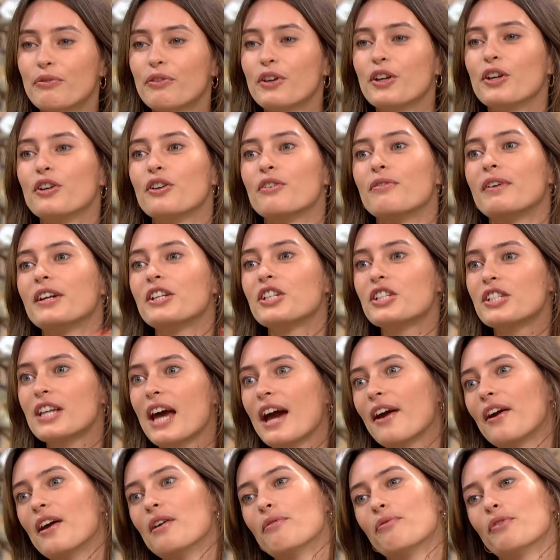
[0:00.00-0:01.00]
food or
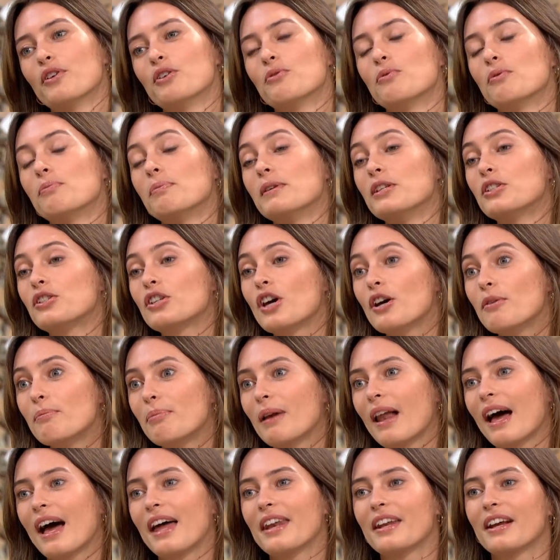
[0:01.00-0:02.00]
vegetarian food would be so
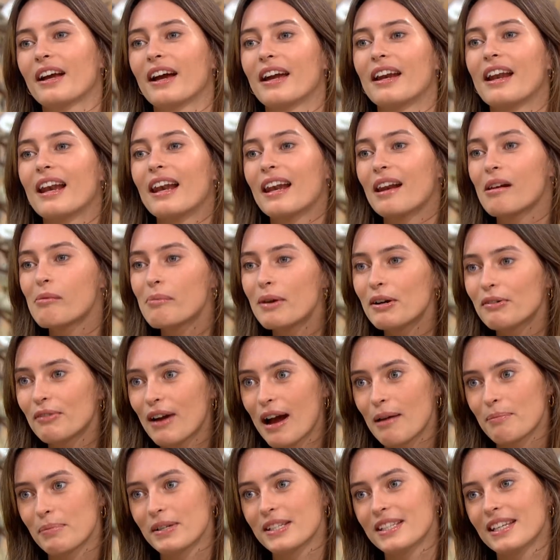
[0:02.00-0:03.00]
bland and kind of a little bit
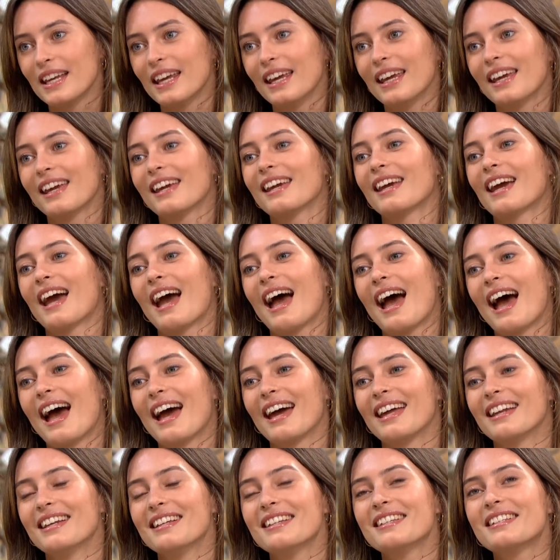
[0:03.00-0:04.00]
rabbity,
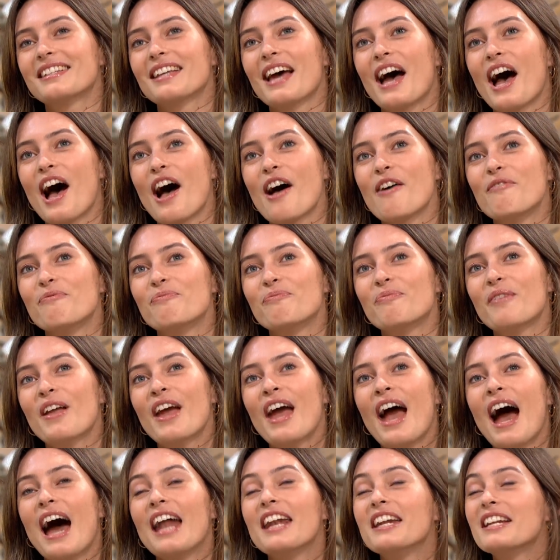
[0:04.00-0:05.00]
and um,
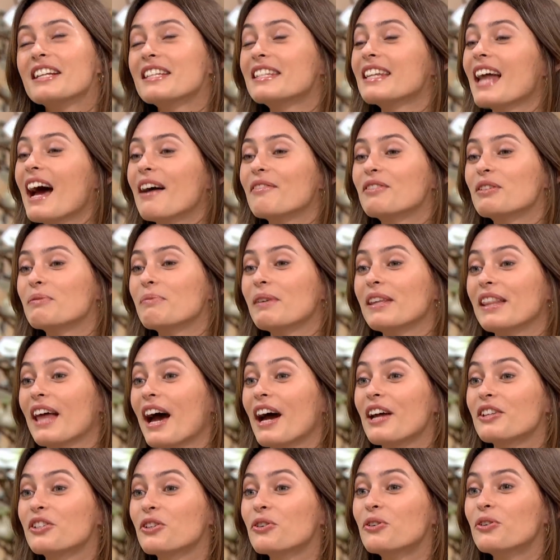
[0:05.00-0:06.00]
and it doesn't have to be
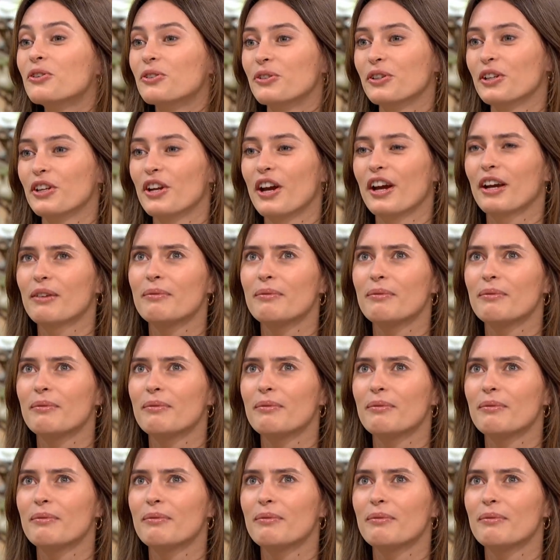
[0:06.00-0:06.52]
that at all. You know,